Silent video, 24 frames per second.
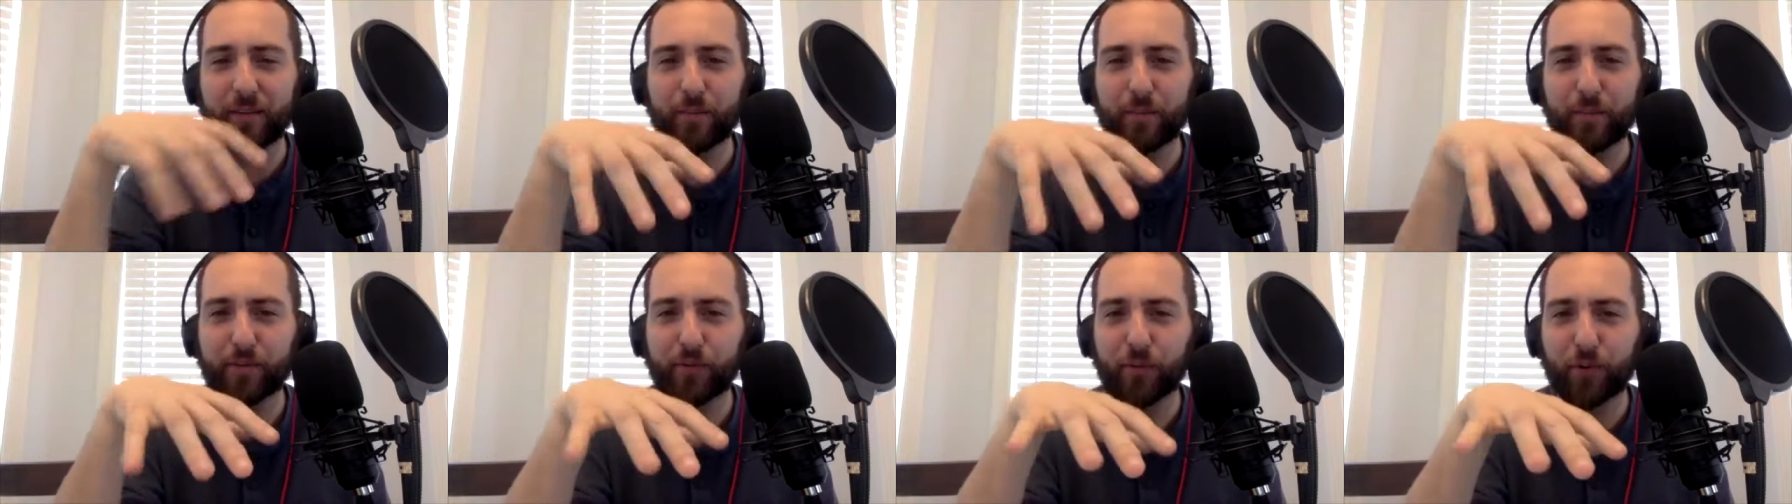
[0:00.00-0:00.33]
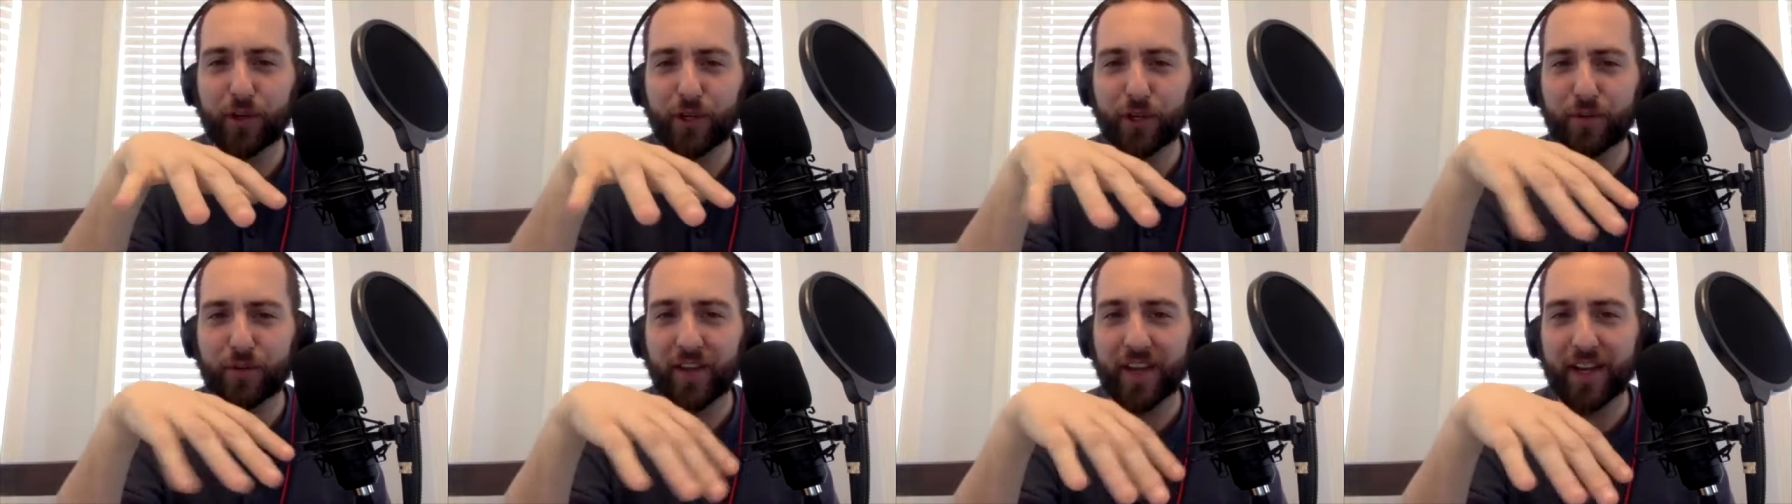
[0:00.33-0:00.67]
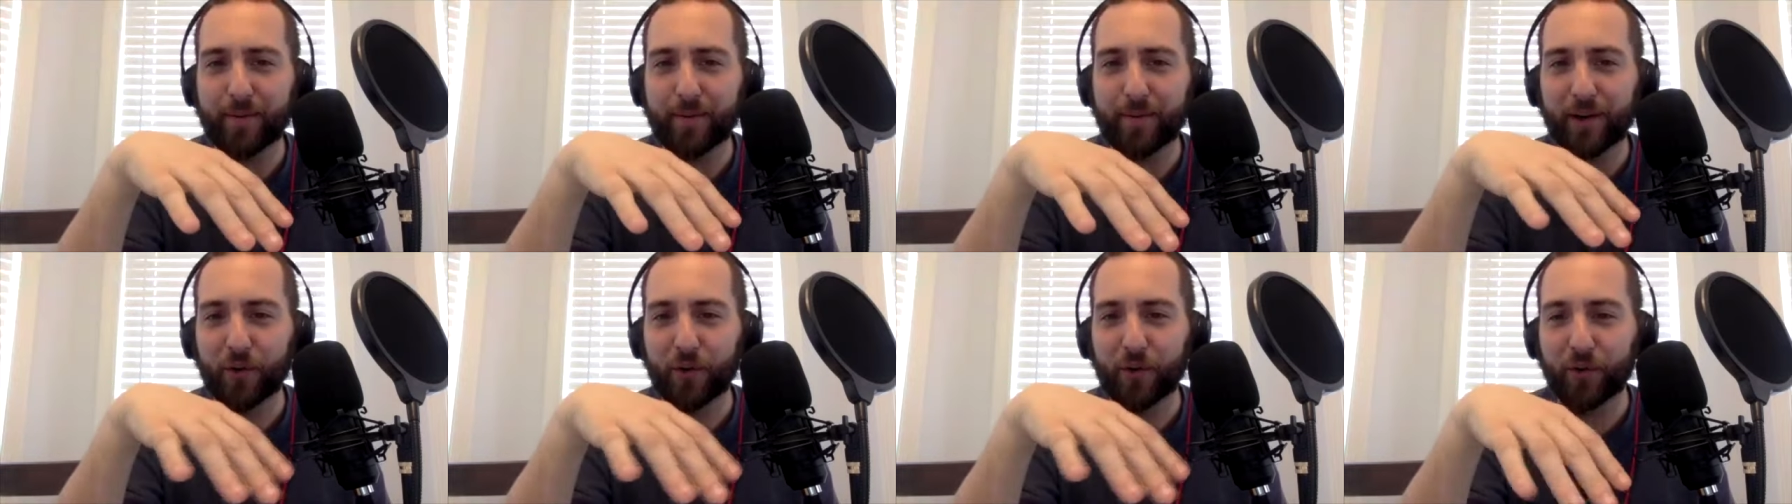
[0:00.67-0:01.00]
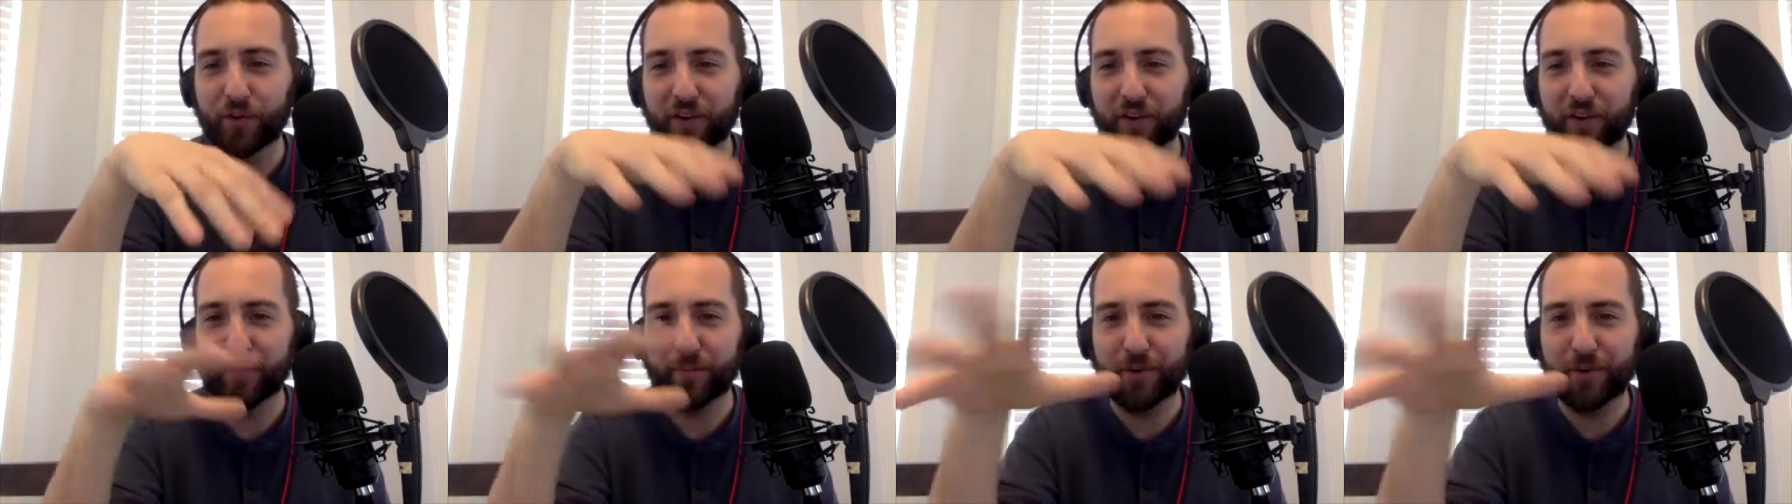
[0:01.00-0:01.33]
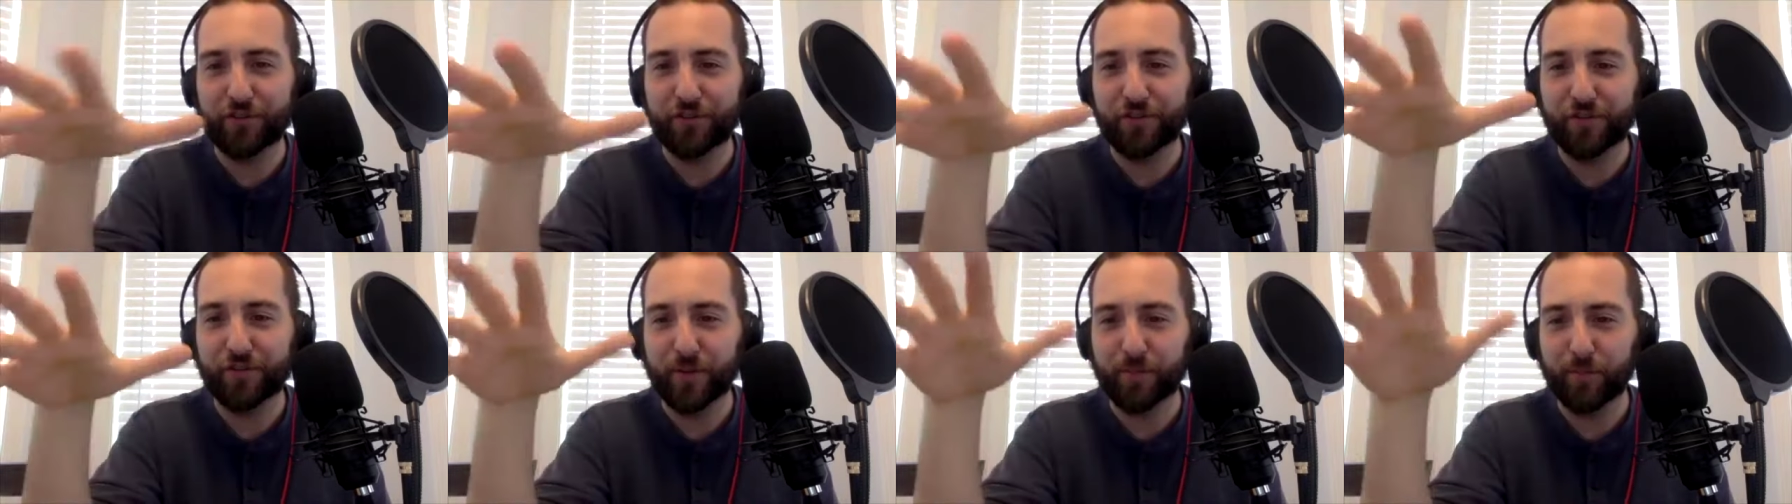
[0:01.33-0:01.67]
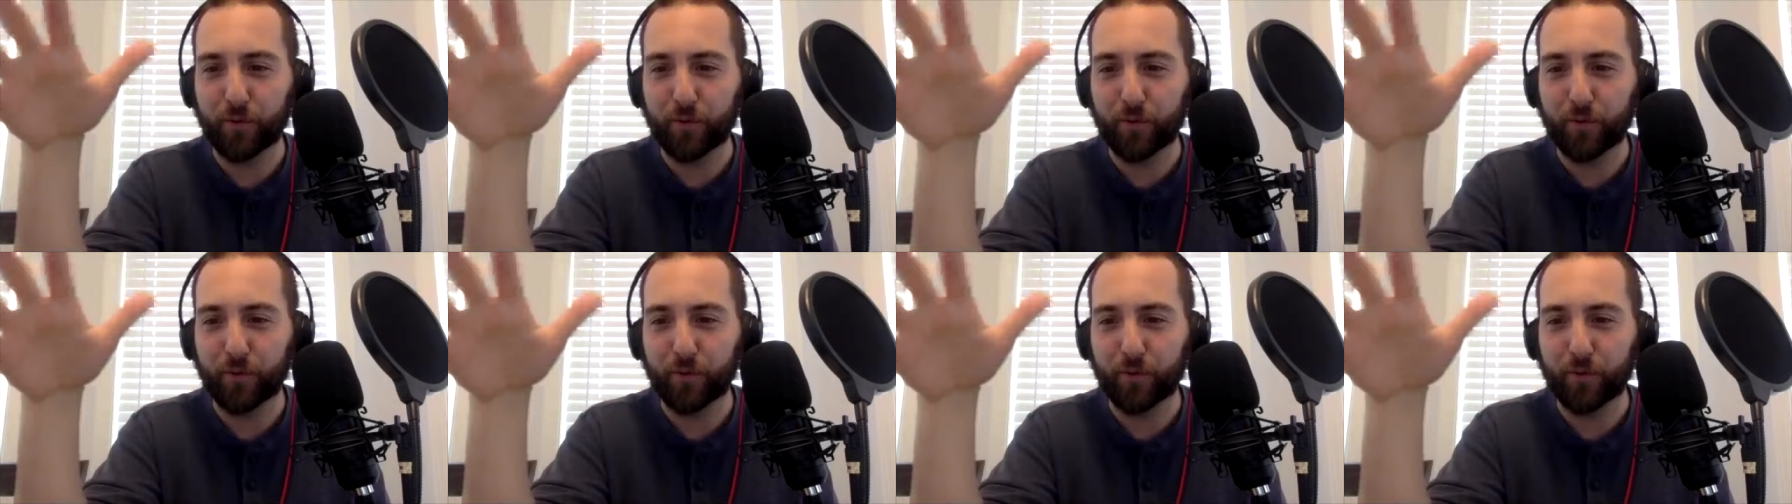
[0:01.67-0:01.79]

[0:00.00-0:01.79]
before you think about going on a mission trip